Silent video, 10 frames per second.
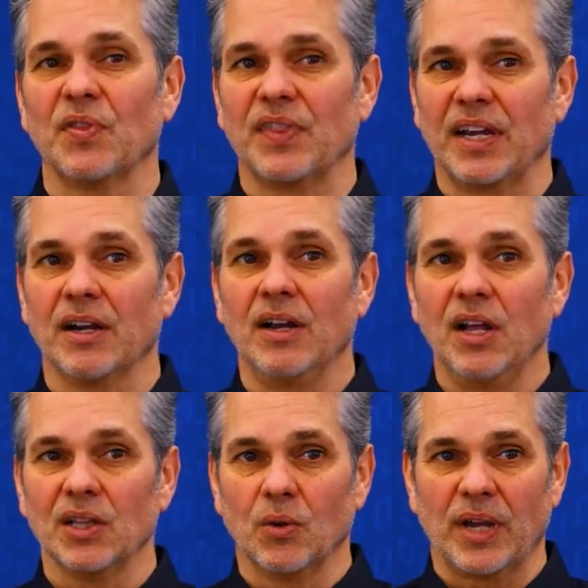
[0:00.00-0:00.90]
with their
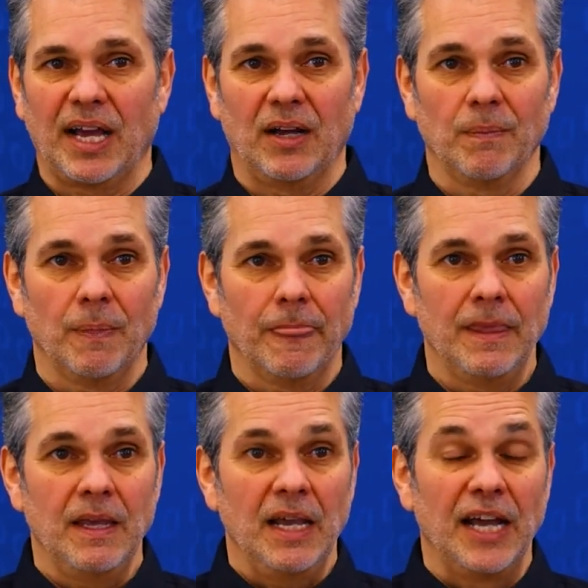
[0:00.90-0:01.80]
locale.
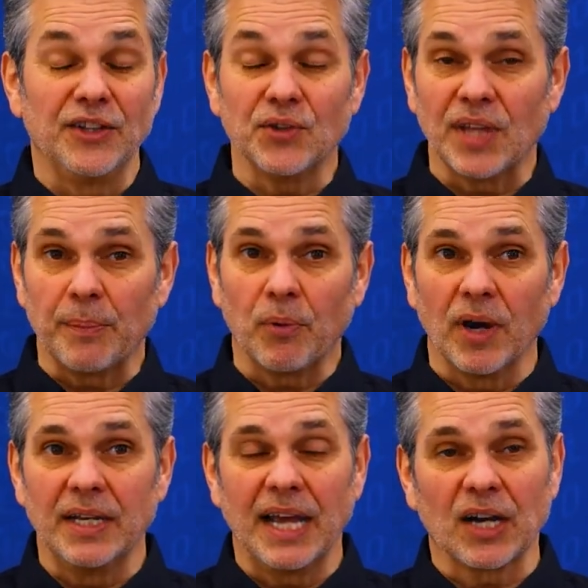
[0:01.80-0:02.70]
And to that
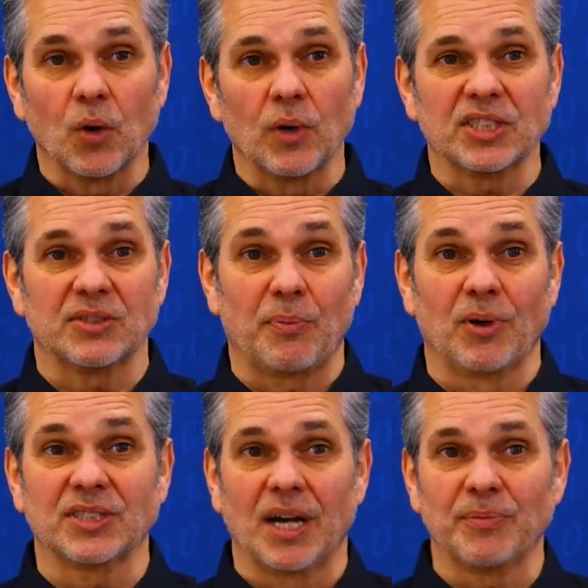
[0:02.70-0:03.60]
point, Echoworx
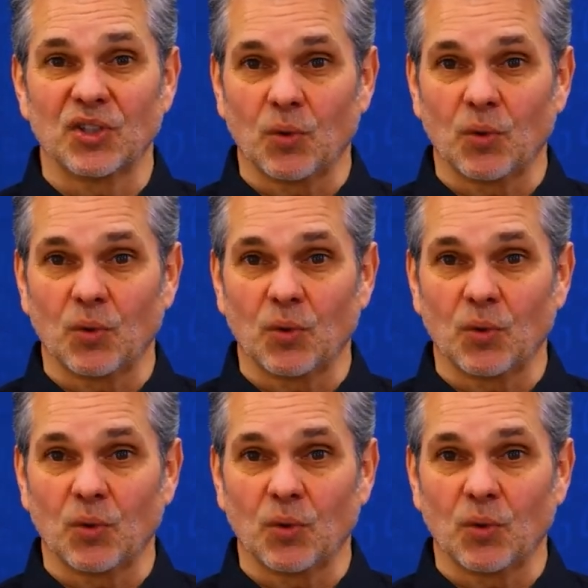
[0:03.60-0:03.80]
supports up to